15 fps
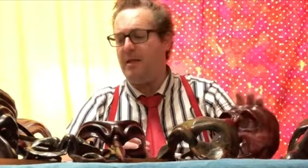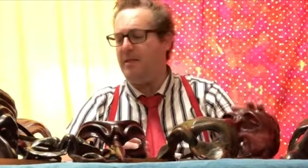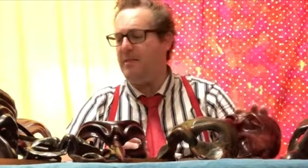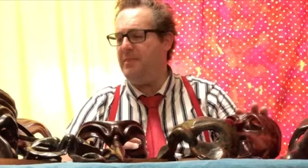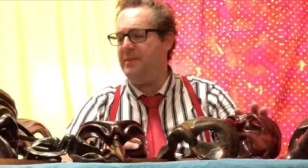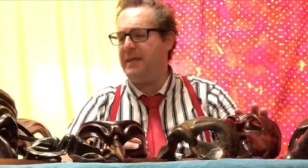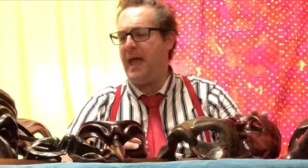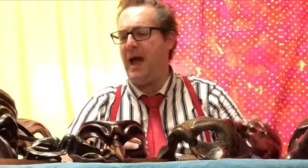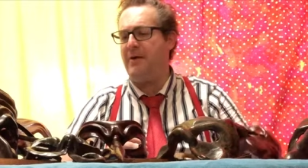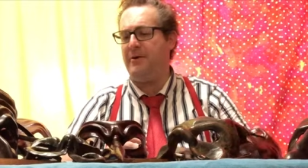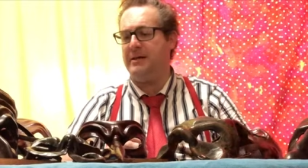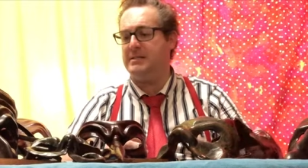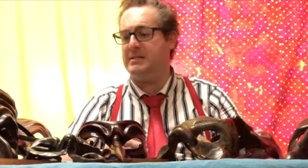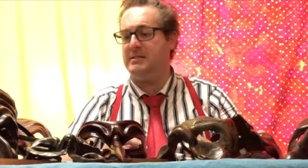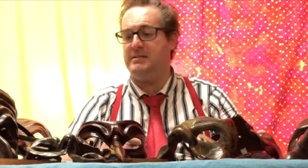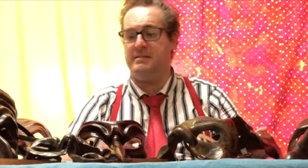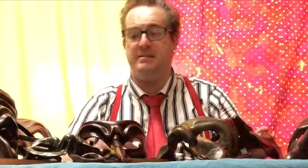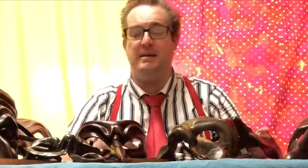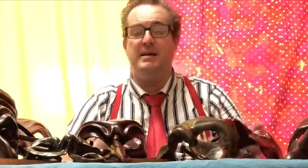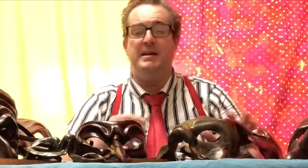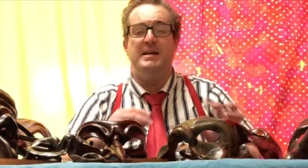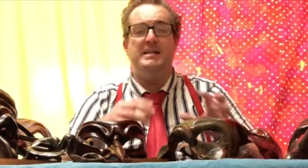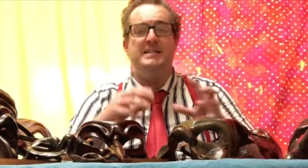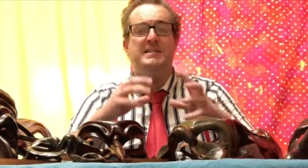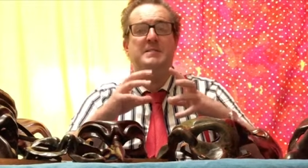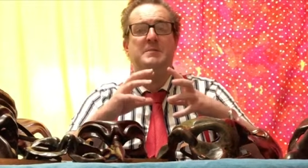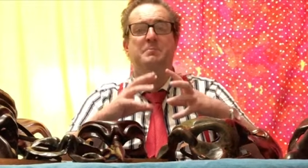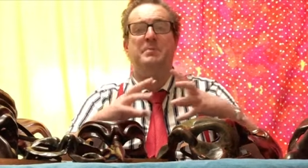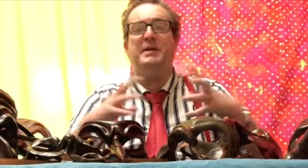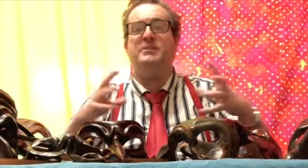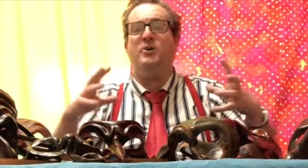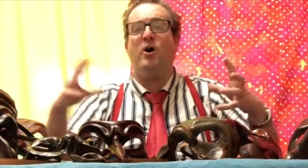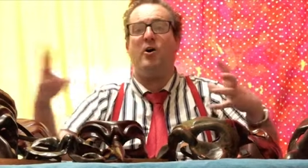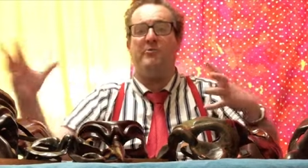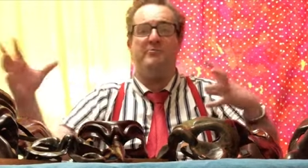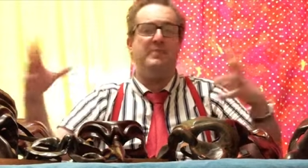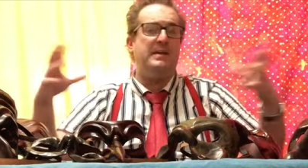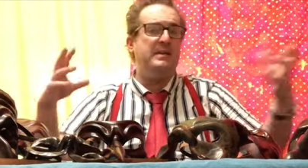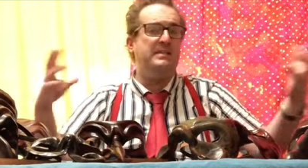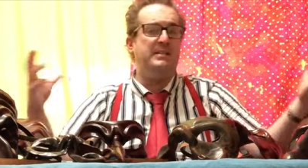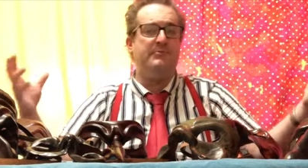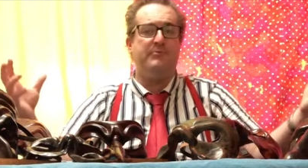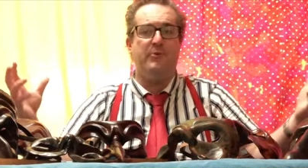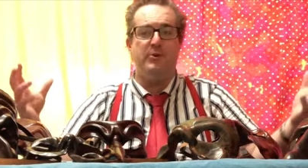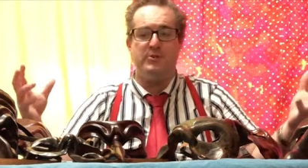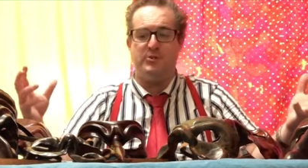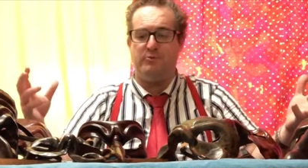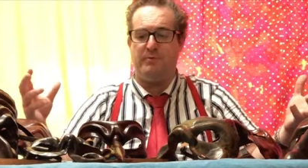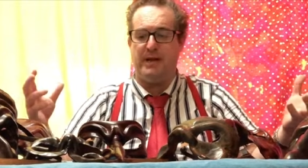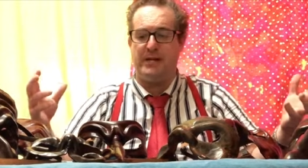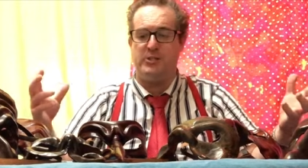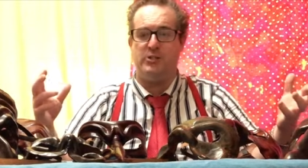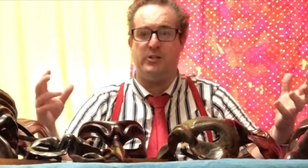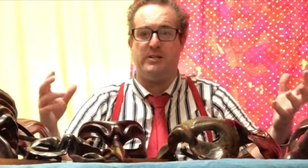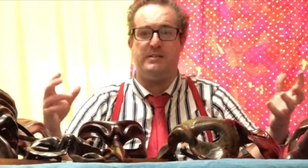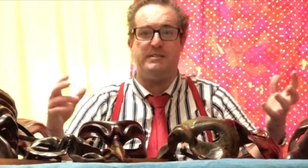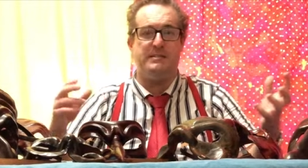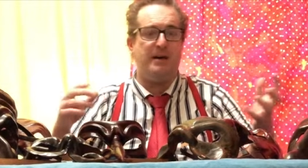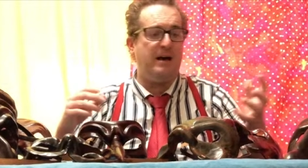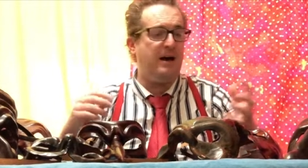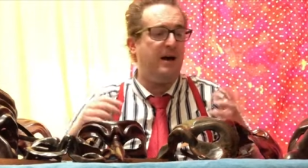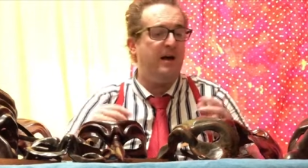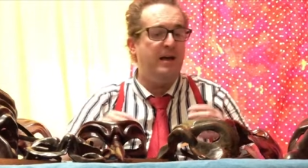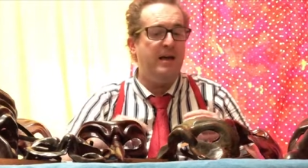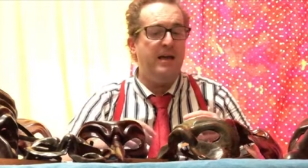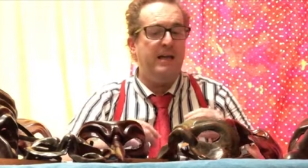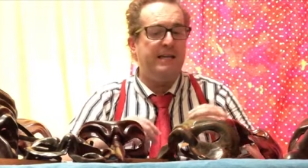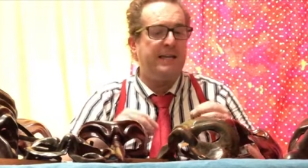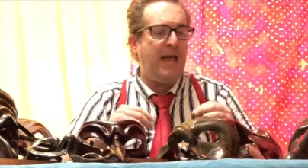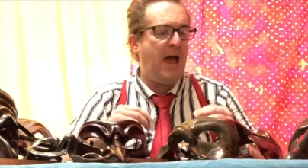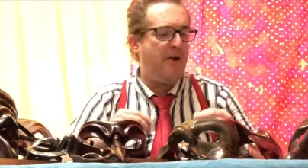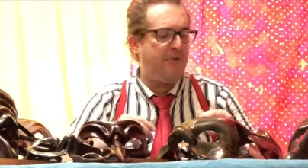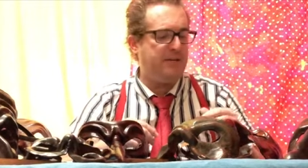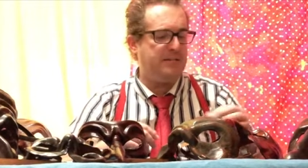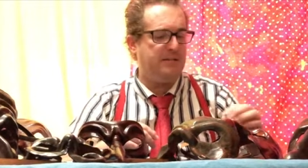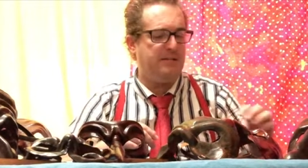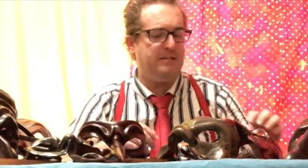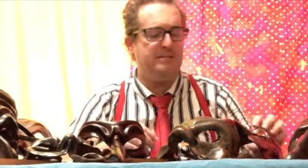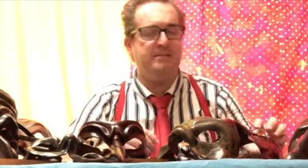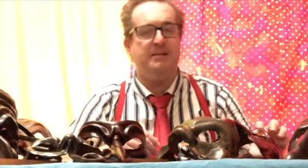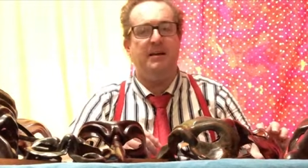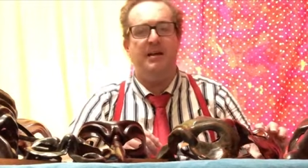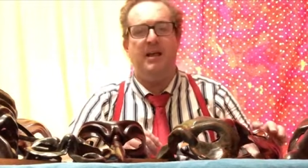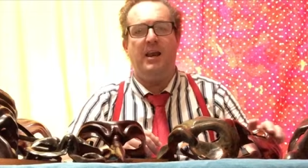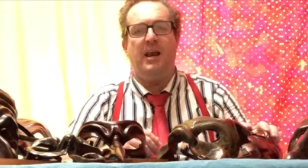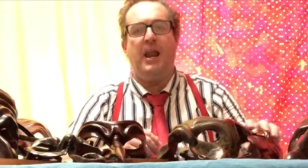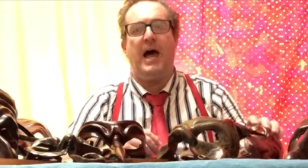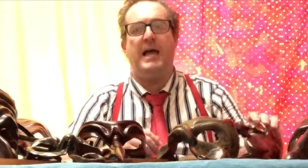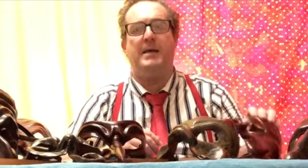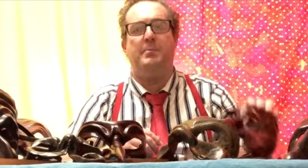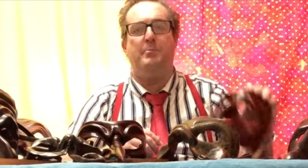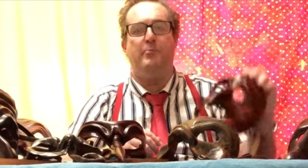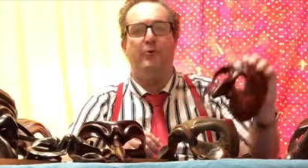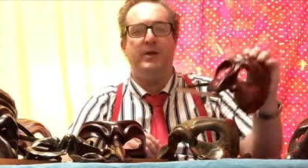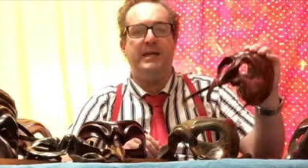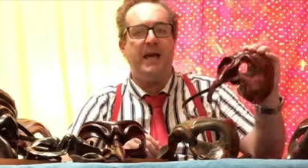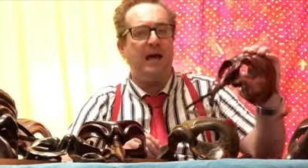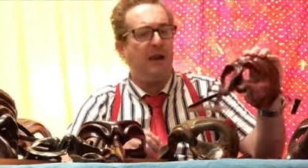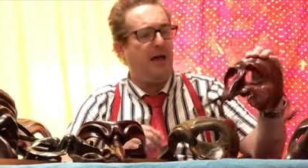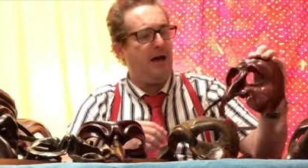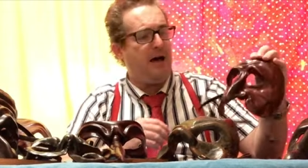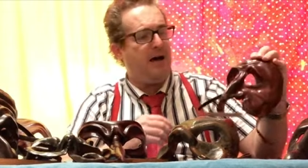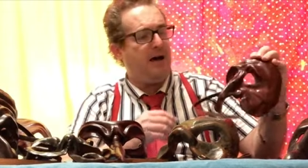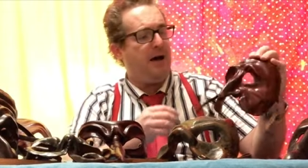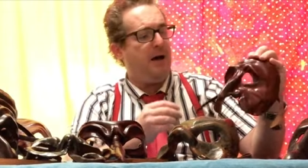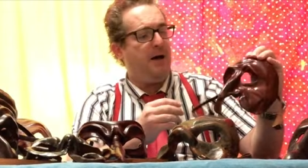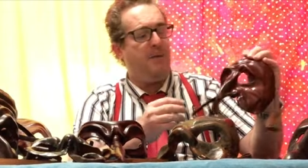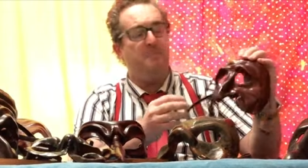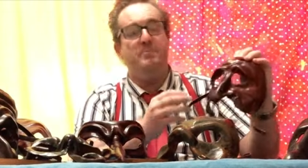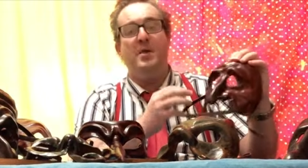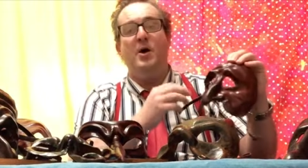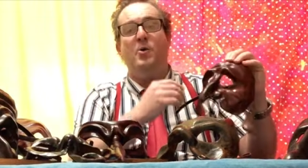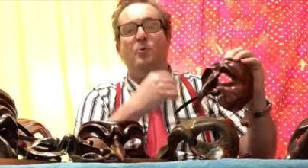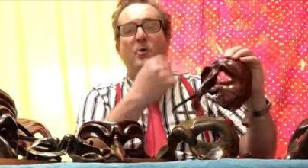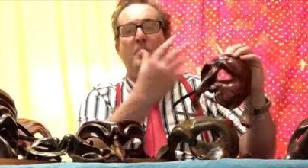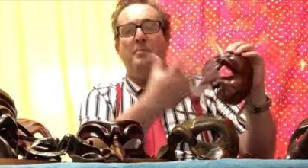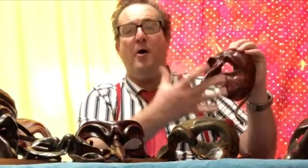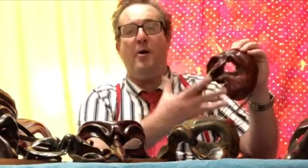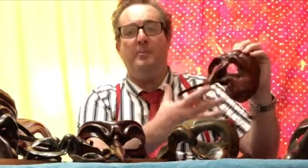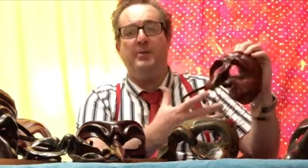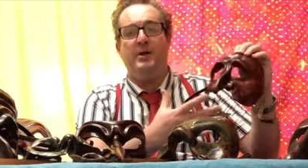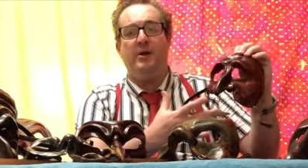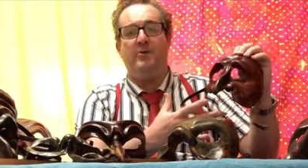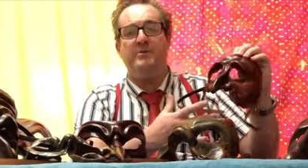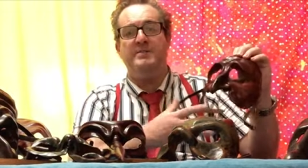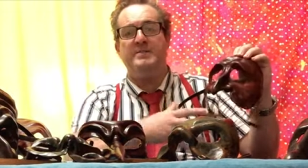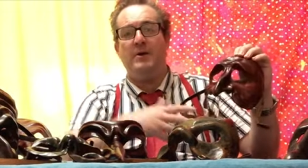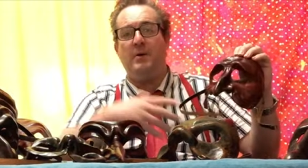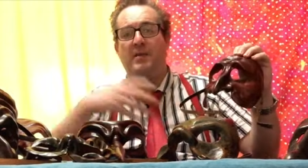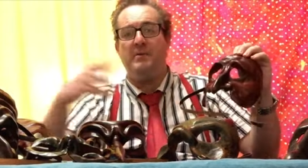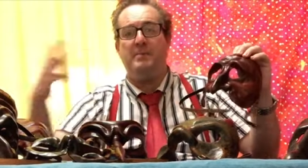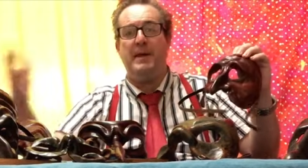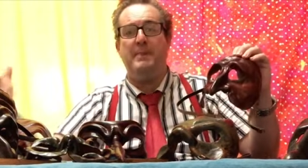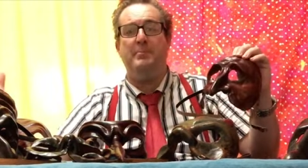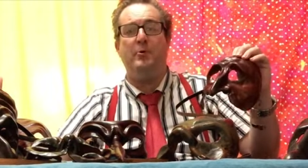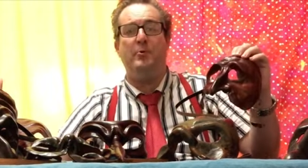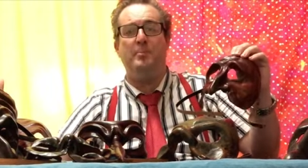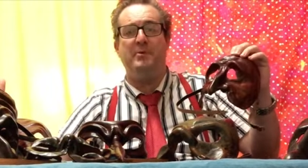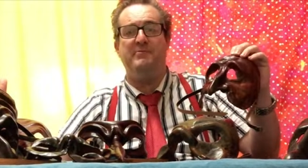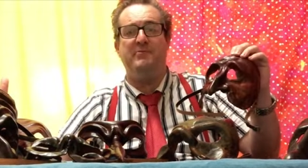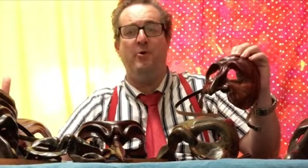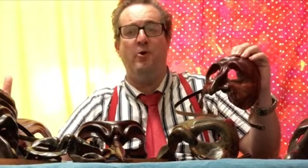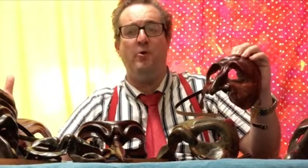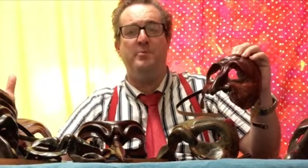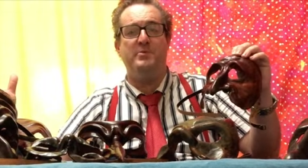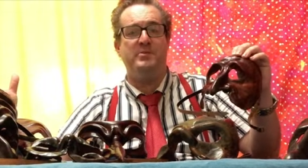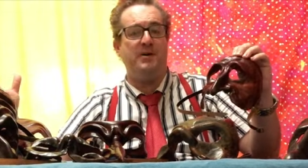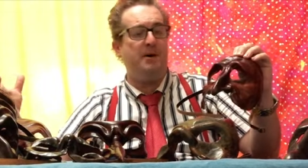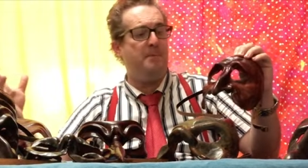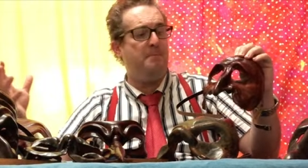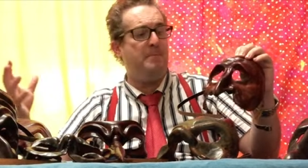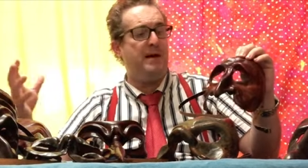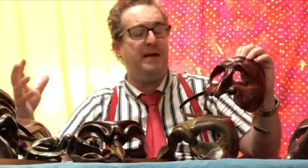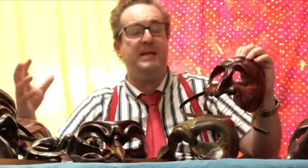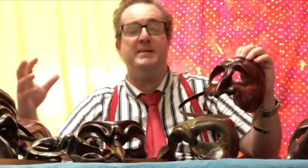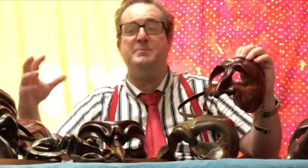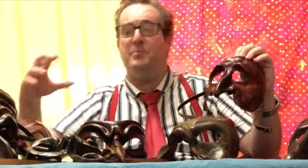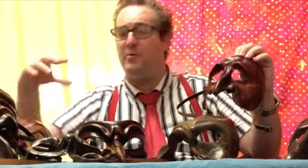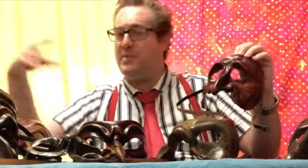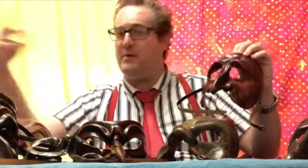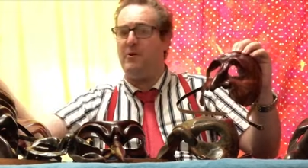the characters split off in different directions. Characters like Brighella were popular, and so other people performed them and put their